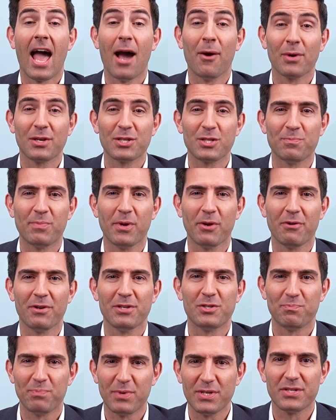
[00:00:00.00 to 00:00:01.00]
Our
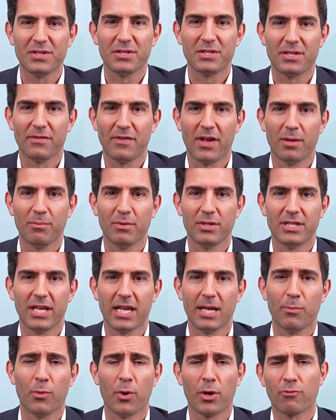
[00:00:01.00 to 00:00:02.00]
experienced business development
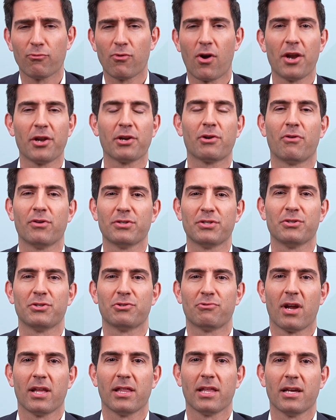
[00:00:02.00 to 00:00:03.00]
team work right across
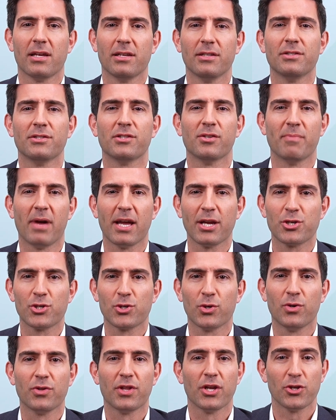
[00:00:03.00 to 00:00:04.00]
Australia to make
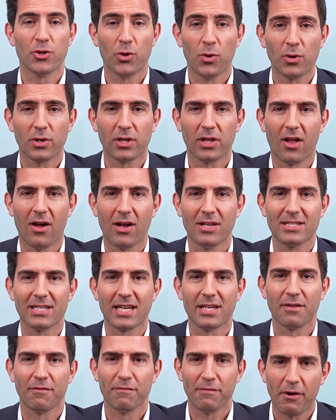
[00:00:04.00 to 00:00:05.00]
sure that your clients
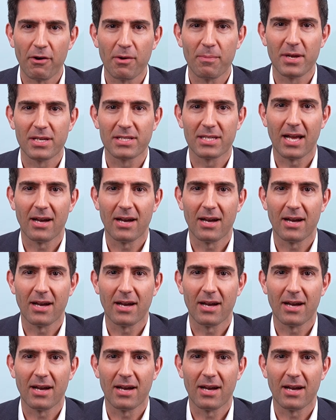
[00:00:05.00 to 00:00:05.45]
get the very best